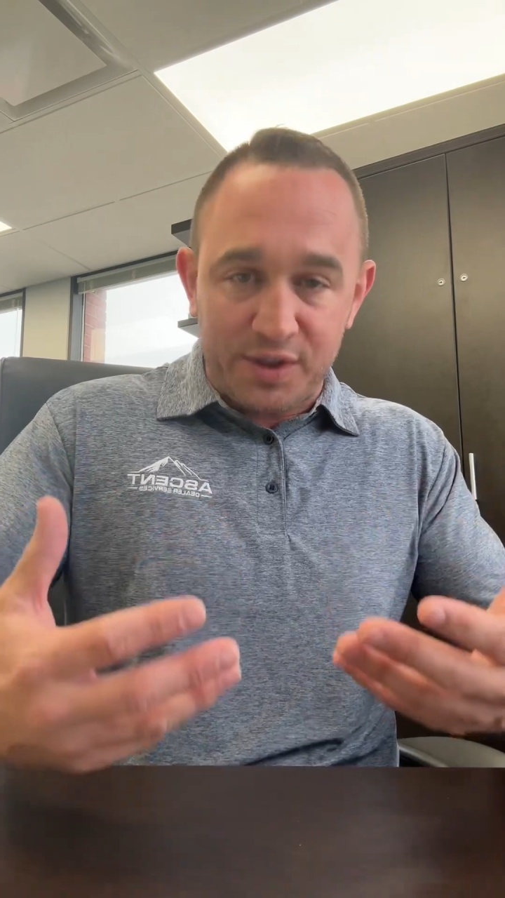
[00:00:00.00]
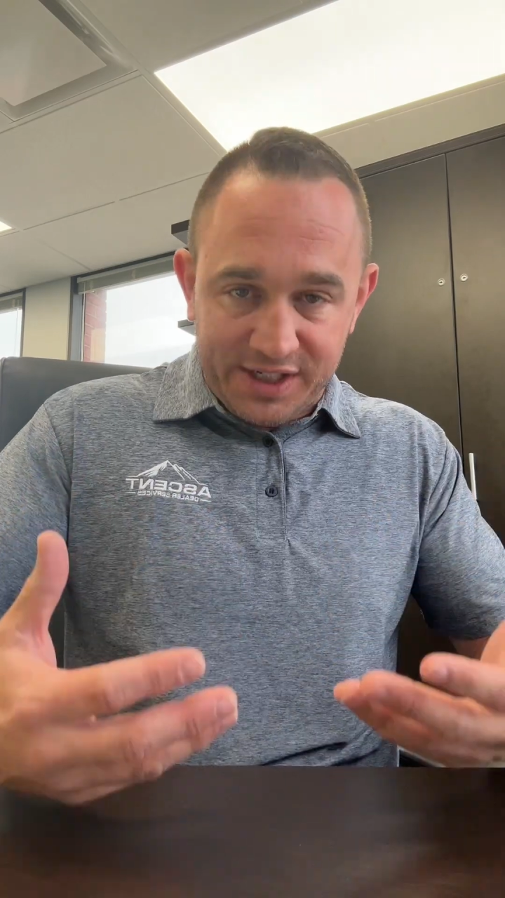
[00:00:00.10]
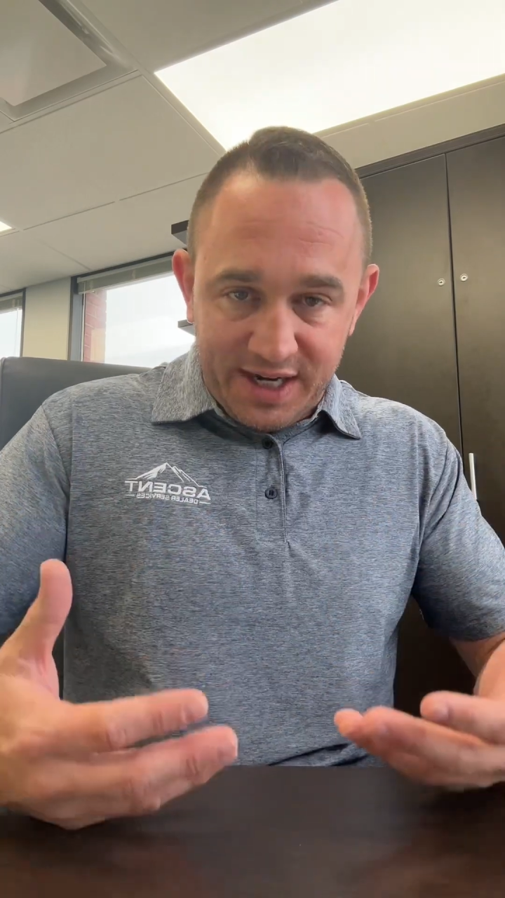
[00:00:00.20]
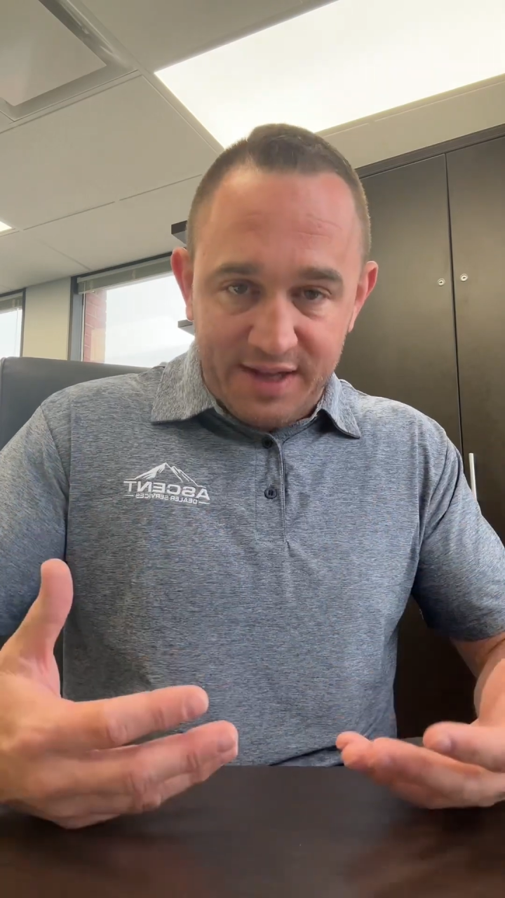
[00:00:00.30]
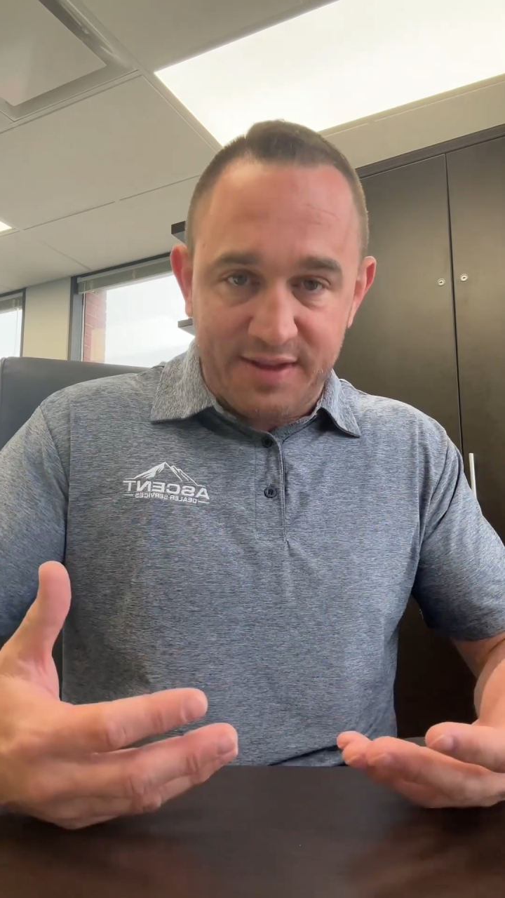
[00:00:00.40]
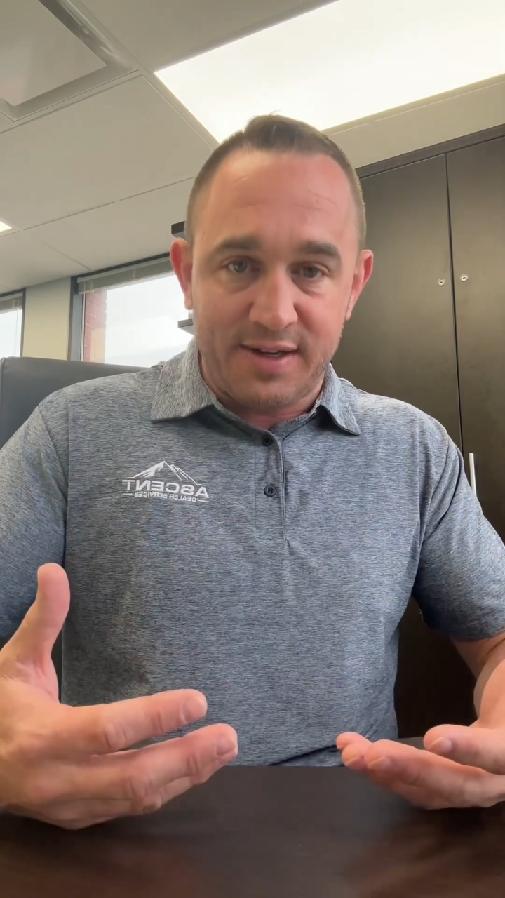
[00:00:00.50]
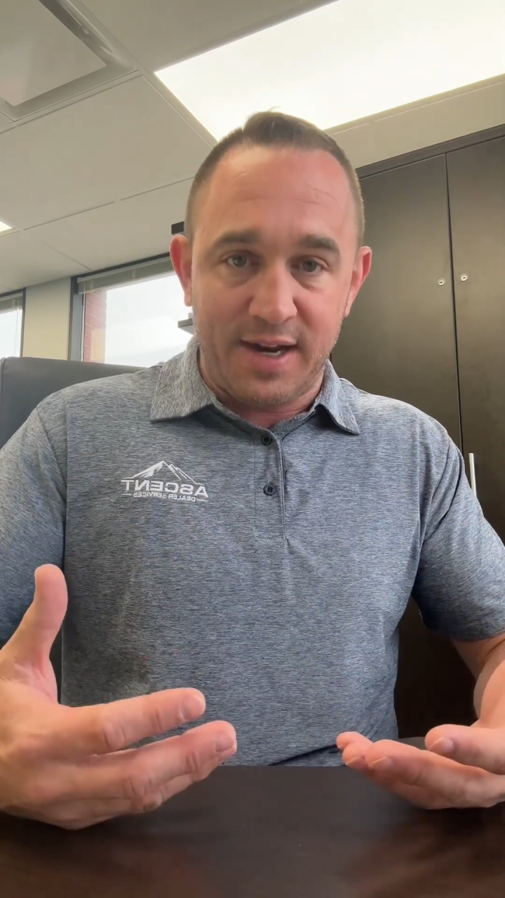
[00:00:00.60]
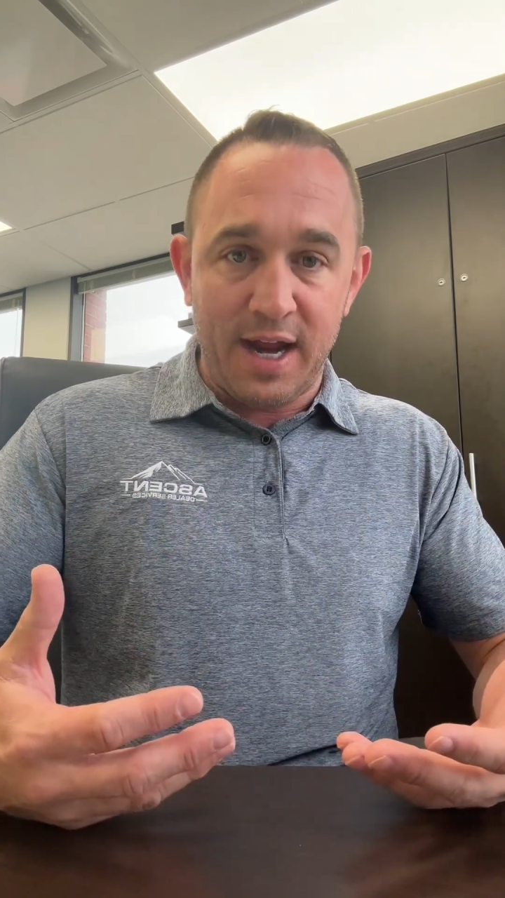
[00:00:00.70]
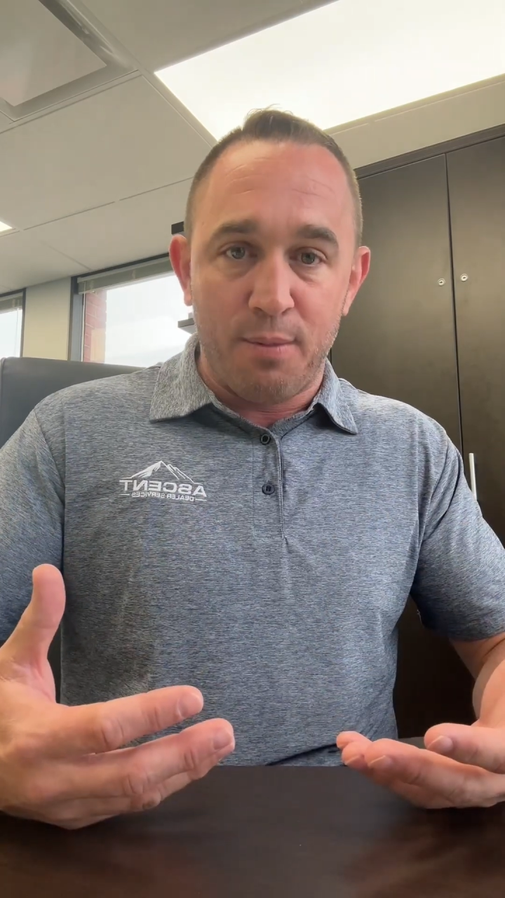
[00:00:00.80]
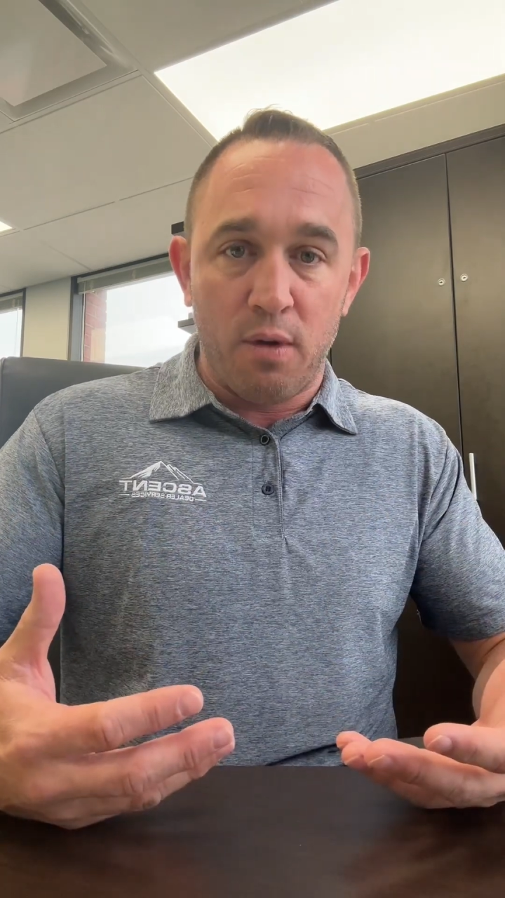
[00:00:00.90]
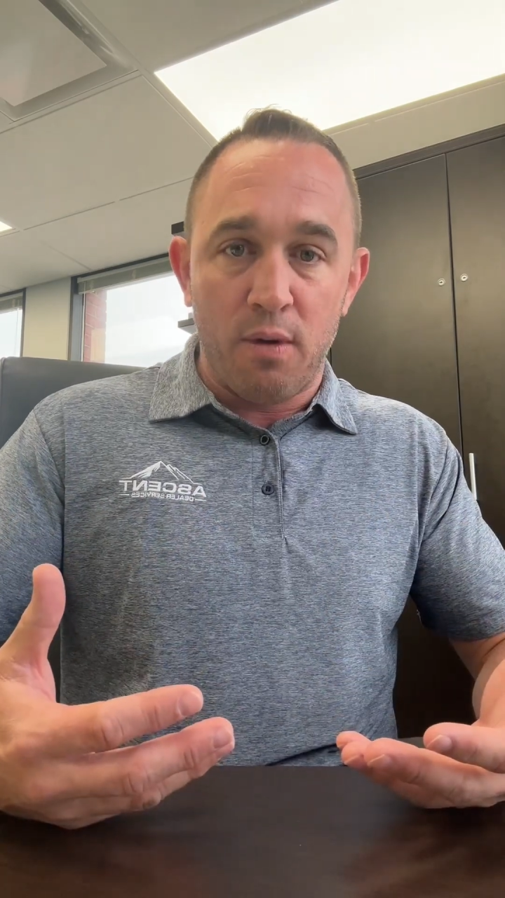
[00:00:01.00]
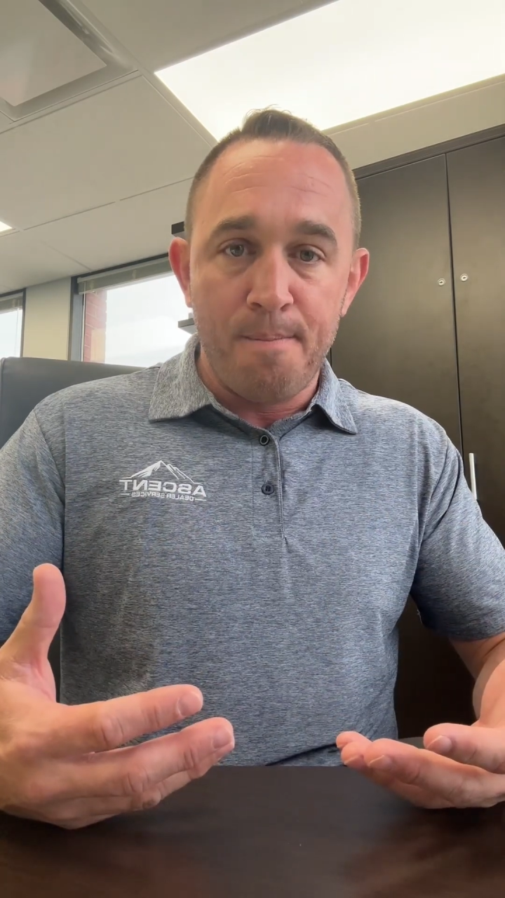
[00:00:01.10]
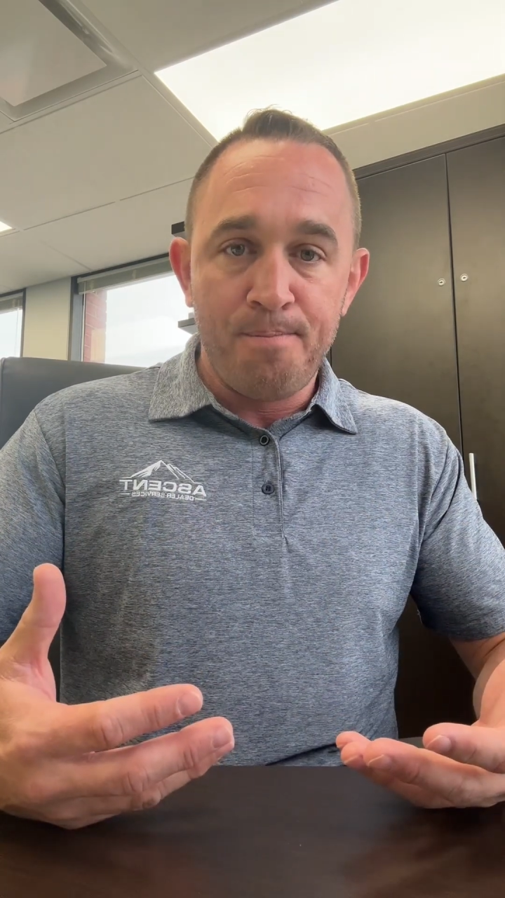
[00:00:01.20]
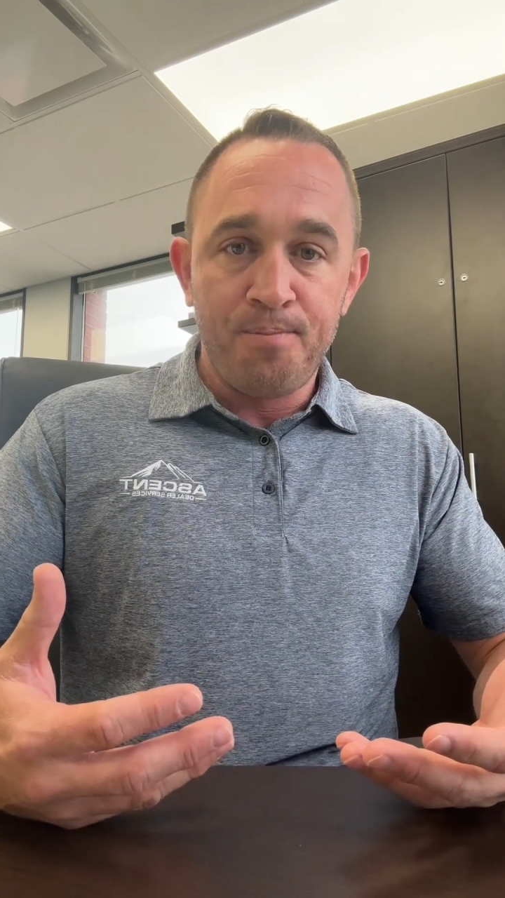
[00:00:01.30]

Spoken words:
sitting at the table,